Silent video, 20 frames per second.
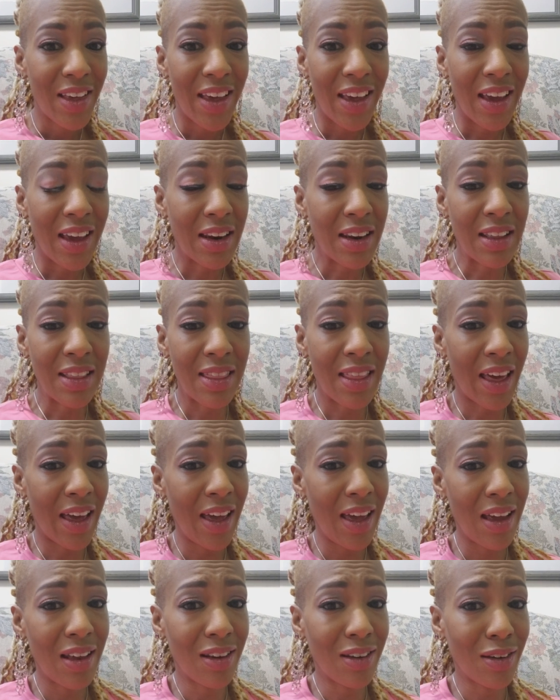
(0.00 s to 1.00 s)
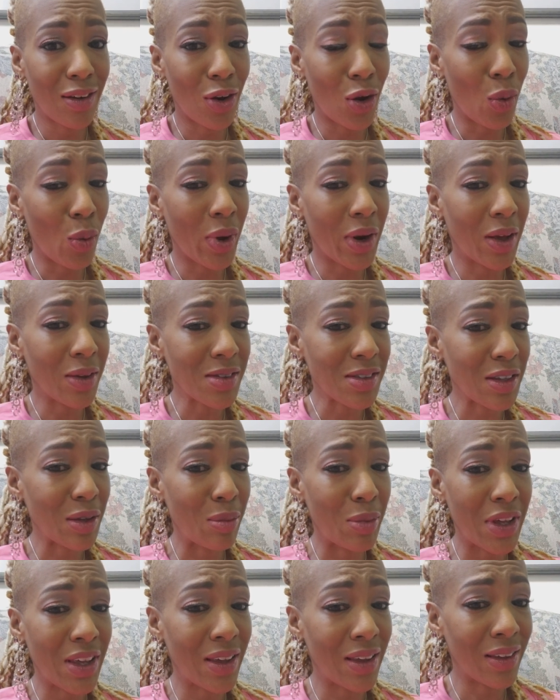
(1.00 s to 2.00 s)
And in that, no one else
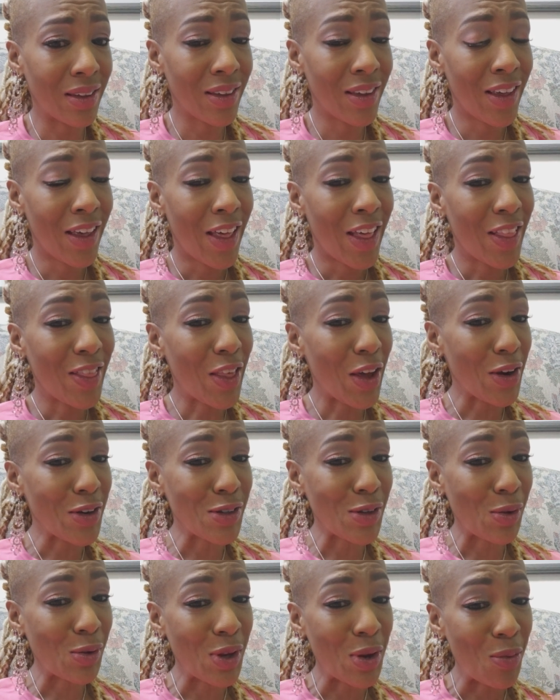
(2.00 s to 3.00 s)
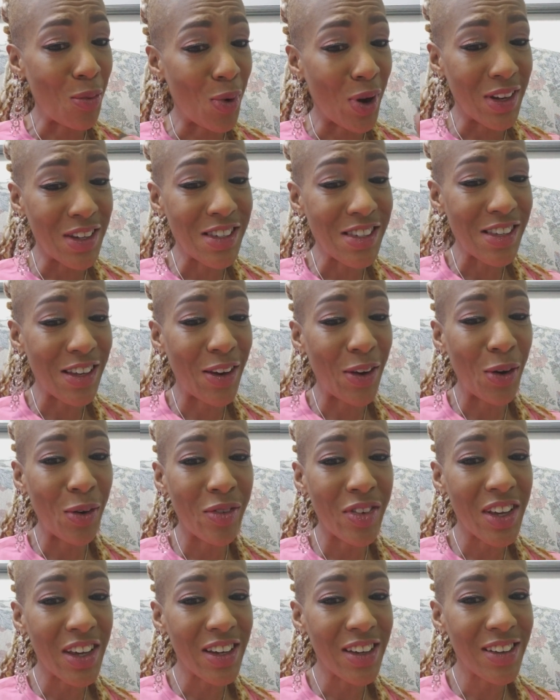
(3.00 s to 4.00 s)
can be. There's only one
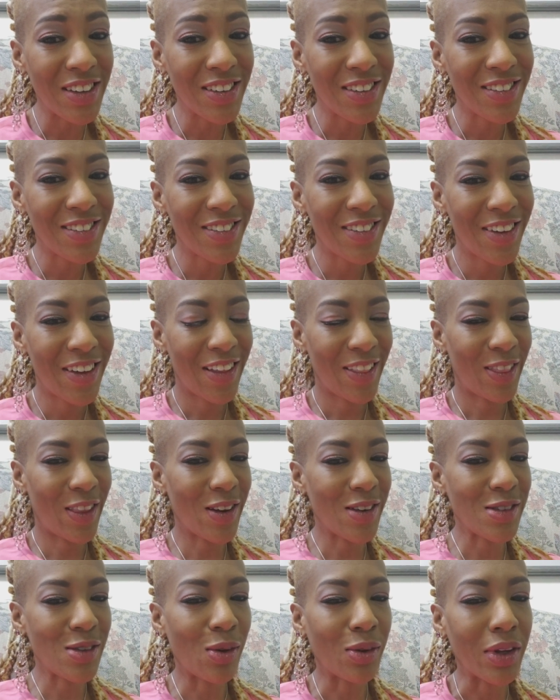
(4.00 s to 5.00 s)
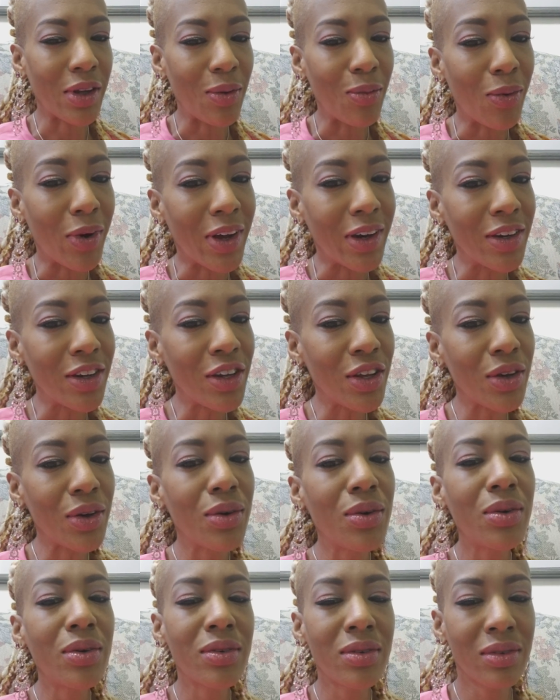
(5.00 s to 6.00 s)
Synovia. There's only one
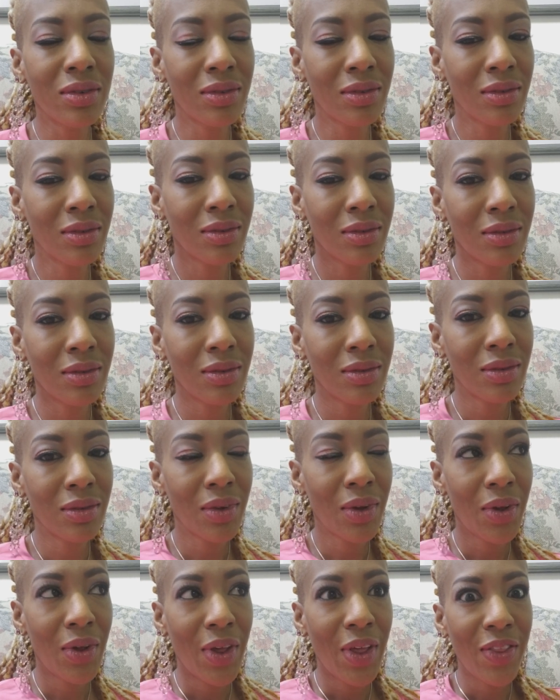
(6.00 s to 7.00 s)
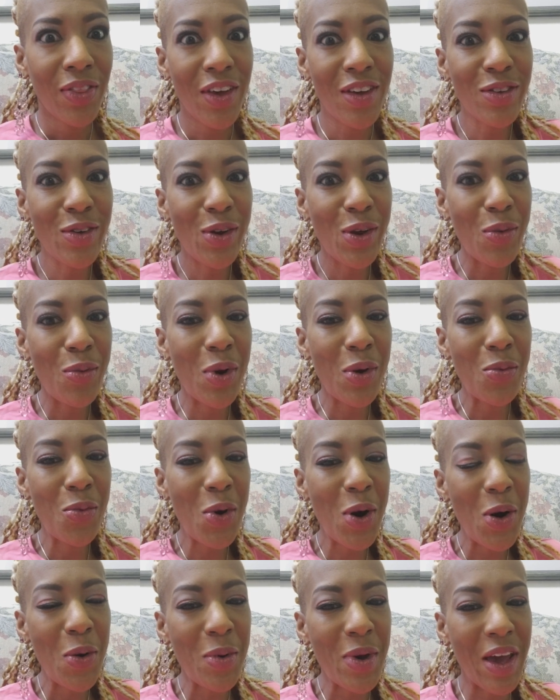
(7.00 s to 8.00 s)
you. There's only one
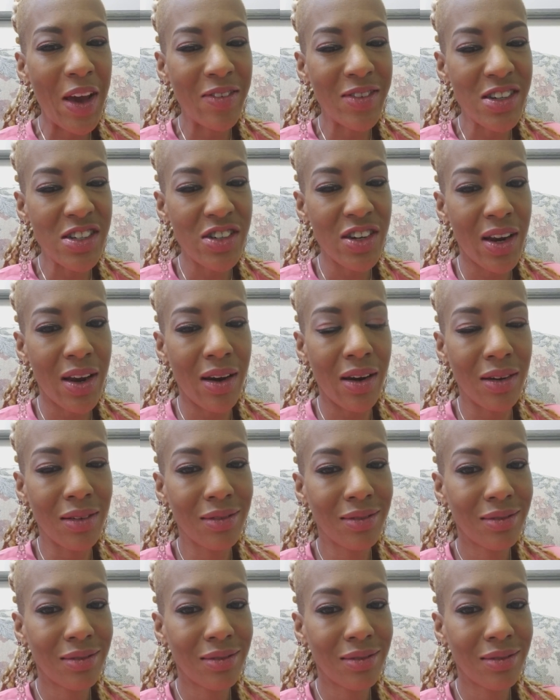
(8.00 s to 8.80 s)
world we have to share.